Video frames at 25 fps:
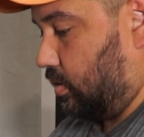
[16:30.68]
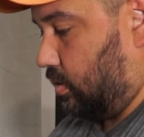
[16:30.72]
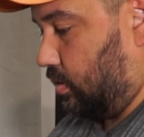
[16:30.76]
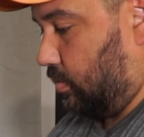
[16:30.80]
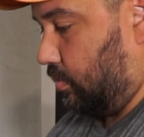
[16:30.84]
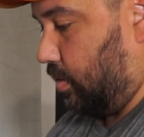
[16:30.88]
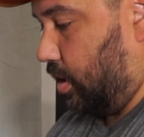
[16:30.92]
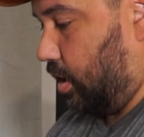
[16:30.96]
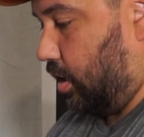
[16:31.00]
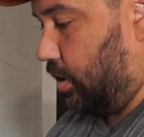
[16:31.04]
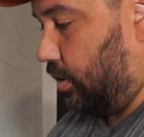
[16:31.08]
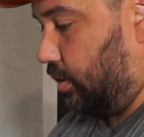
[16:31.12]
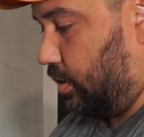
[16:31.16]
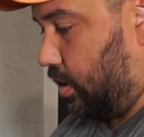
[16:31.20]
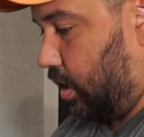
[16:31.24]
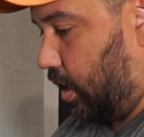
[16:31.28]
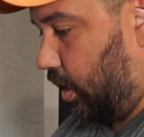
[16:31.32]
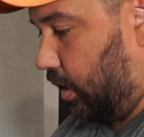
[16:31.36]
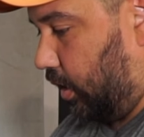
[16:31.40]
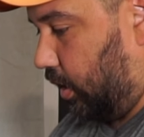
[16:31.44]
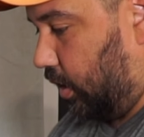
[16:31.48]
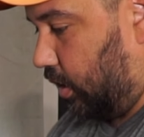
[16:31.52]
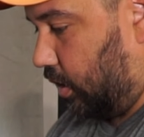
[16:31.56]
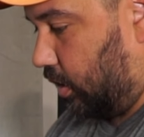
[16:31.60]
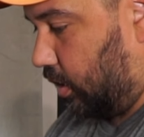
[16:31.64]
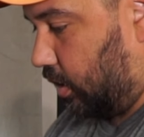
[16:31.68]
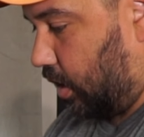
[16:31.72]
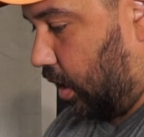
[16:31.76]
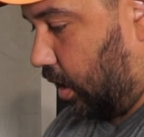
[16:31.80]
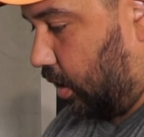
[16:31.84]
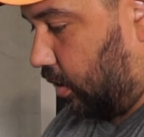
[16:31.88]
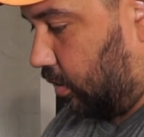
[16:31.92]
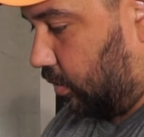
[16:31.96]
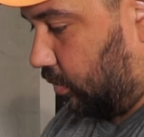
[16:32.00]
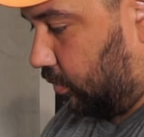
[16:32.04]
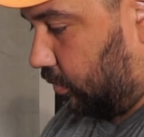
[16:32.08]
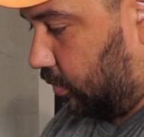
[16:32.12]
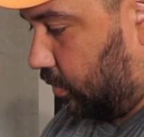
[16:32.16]
My other idea, and I
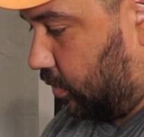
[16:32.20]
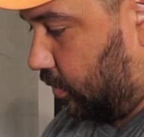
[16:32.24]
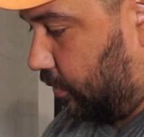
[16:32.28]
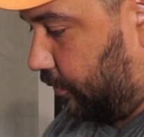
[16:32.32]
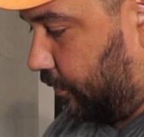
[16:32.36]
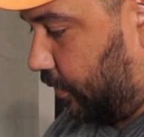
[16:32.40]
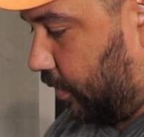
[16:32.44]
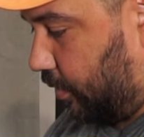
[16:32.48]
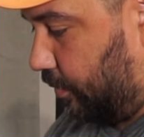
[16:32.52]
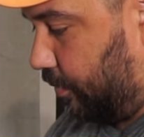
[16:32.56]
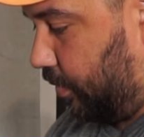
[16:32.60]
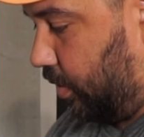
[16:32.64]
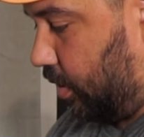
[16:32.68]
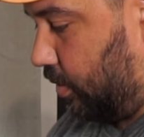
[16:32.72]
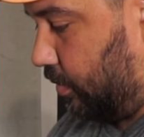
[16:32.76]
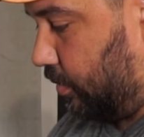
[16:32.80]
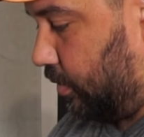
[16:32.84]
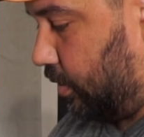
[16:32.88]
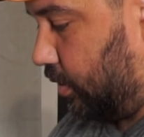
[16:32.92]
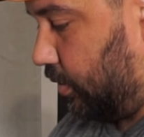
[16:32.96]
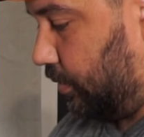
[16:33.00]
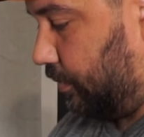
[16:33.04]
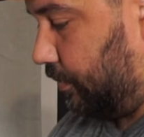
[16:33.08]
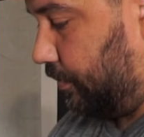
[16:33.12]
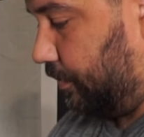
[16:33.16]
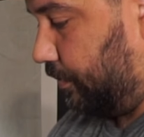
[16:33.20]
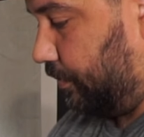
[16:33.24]
don't know if I'll be able to